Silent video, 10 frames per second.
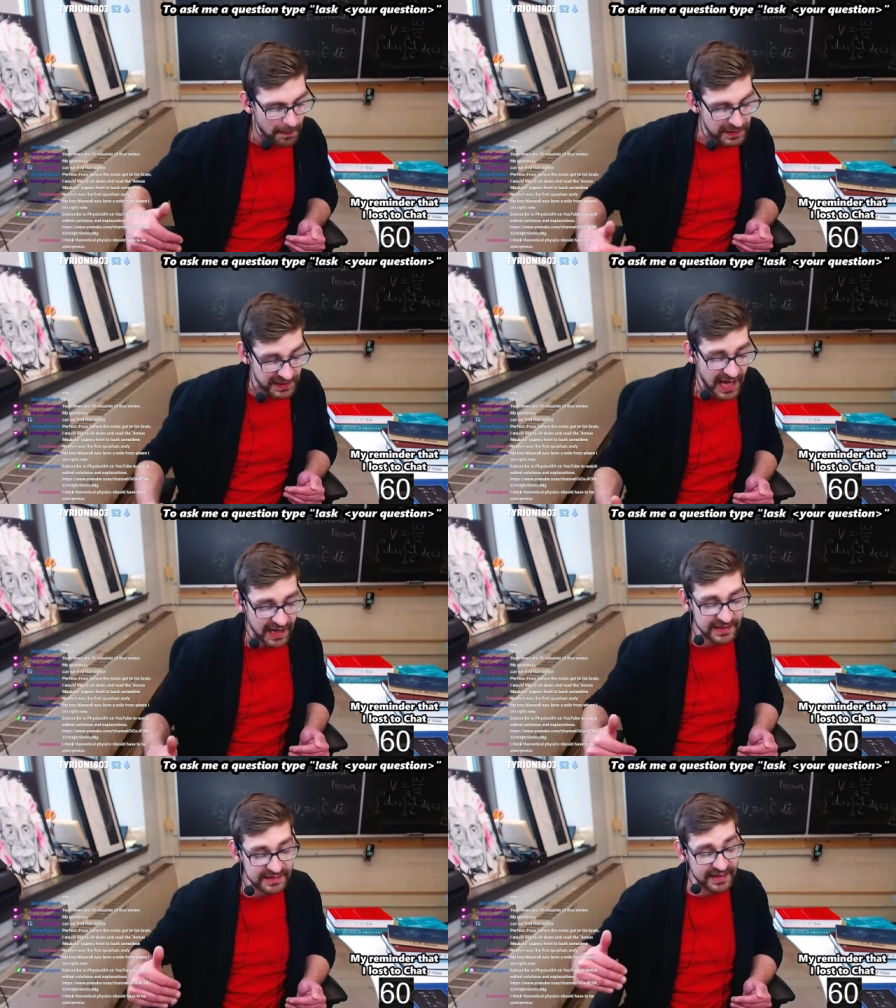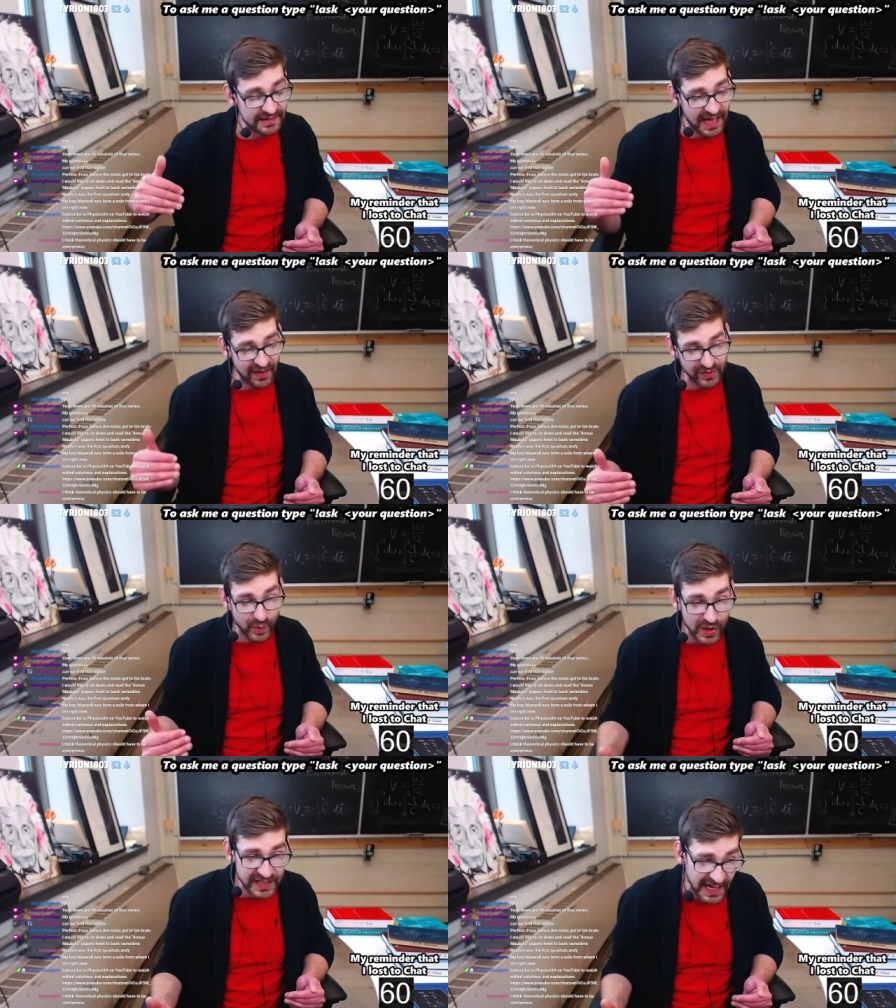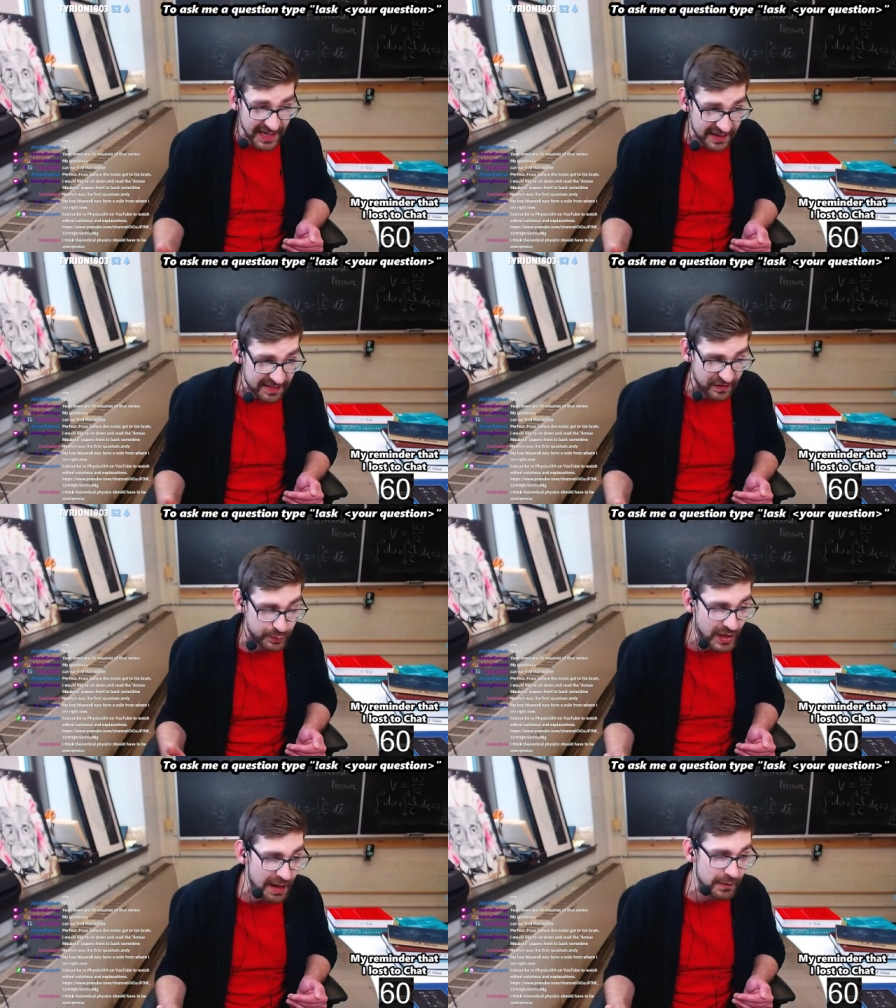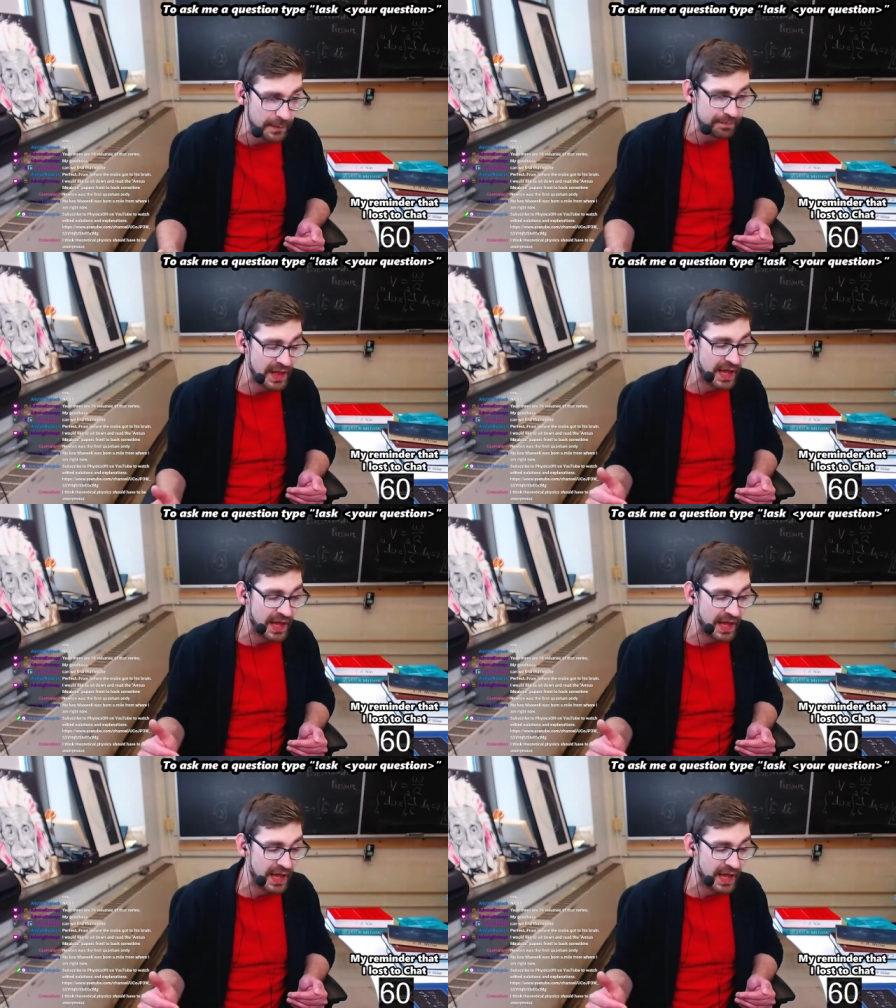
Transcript: Planck did a lot of work on it, this problem,